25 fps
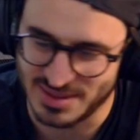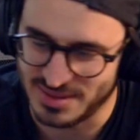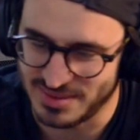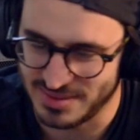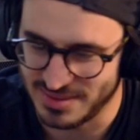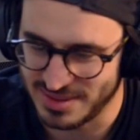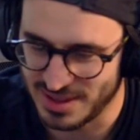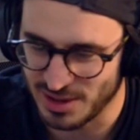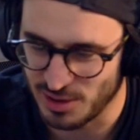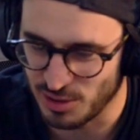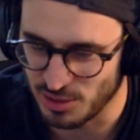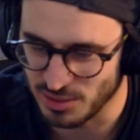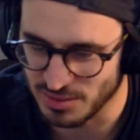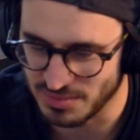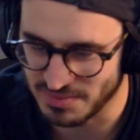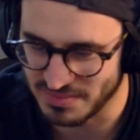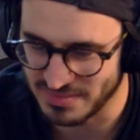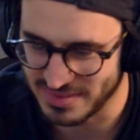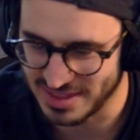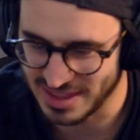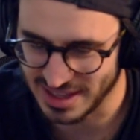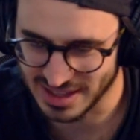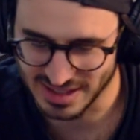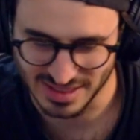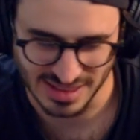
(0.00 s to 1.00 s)
It's the whole
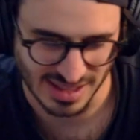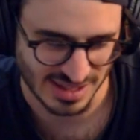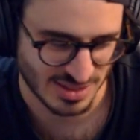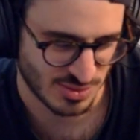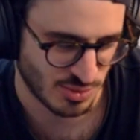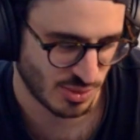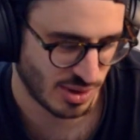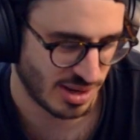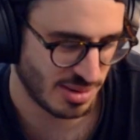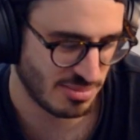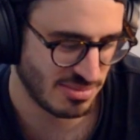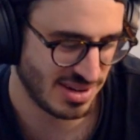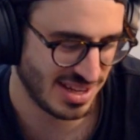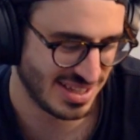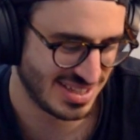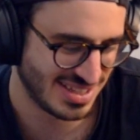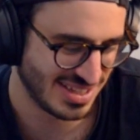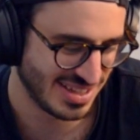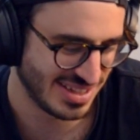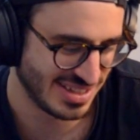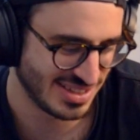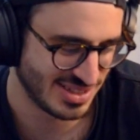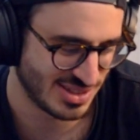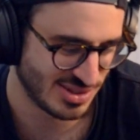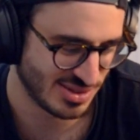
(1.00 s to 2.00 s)
thing. That's what I'm
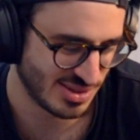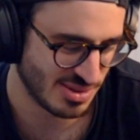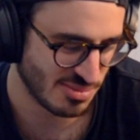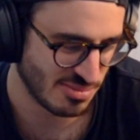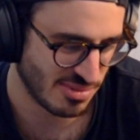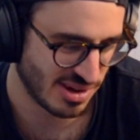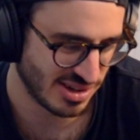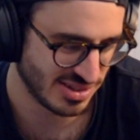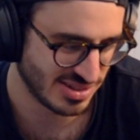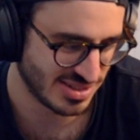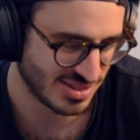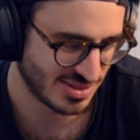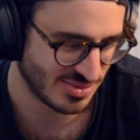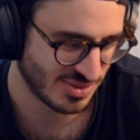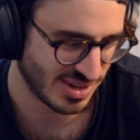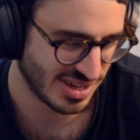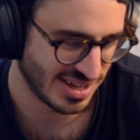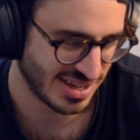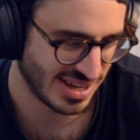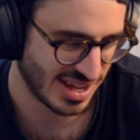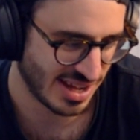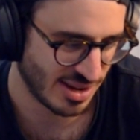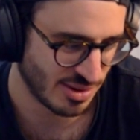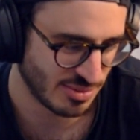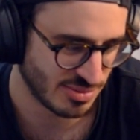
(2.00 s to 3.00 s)
listening to the most
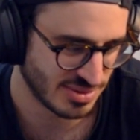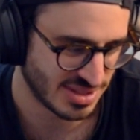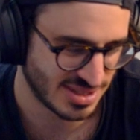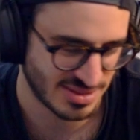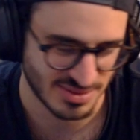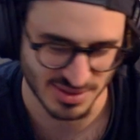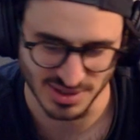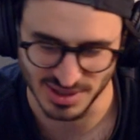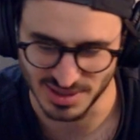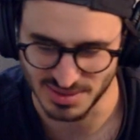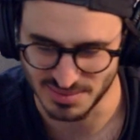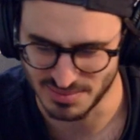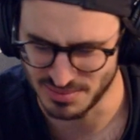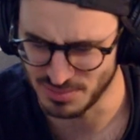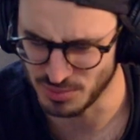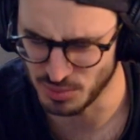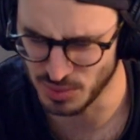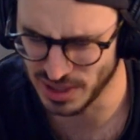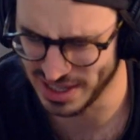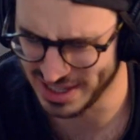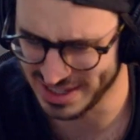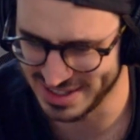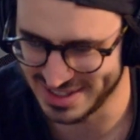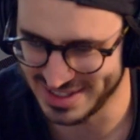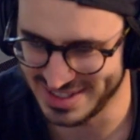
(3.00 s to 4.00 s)
right now. It's just
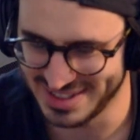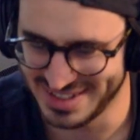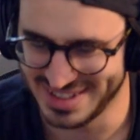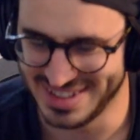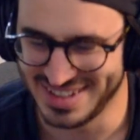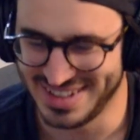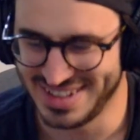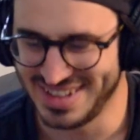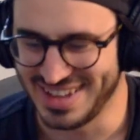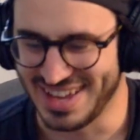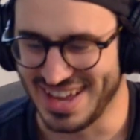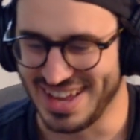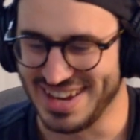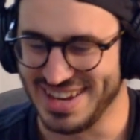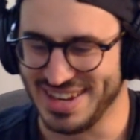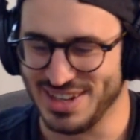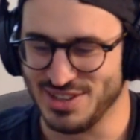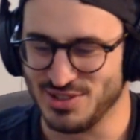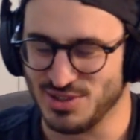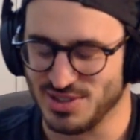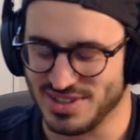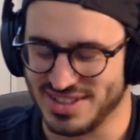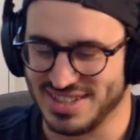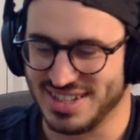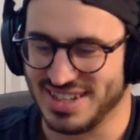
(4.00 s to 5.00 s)
weird and
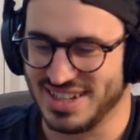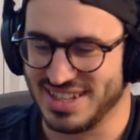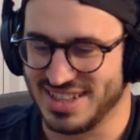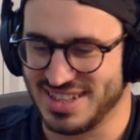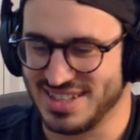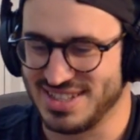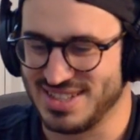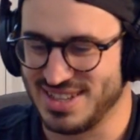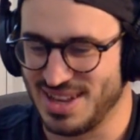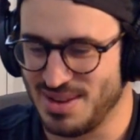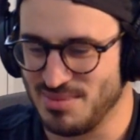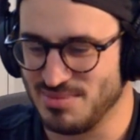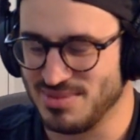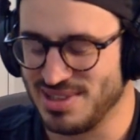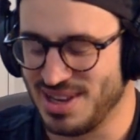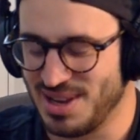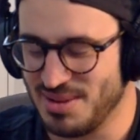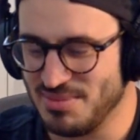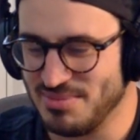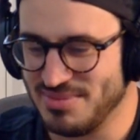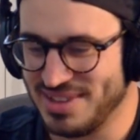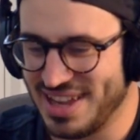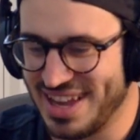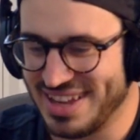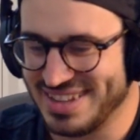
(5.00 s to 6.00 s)
interesting at the same
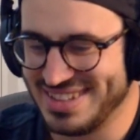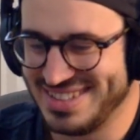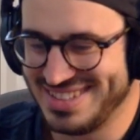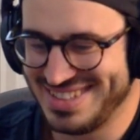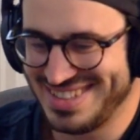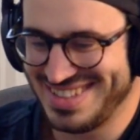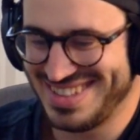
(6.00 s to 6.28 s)
time. Yeah.